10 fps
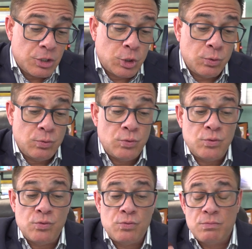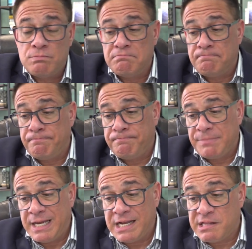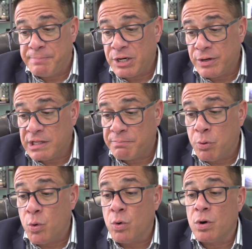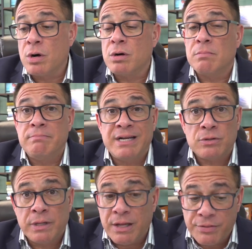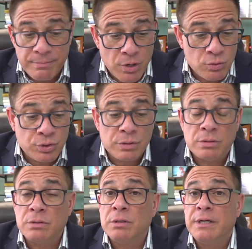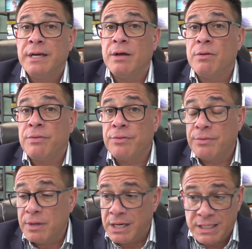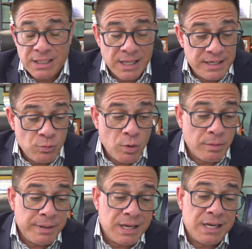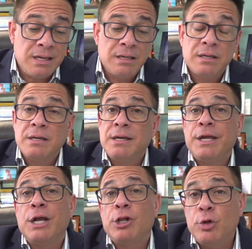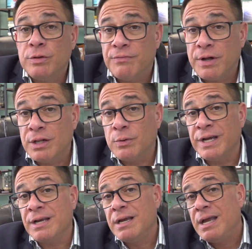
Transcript: to experience poor mental health, emotional health, a decline in well being include the following.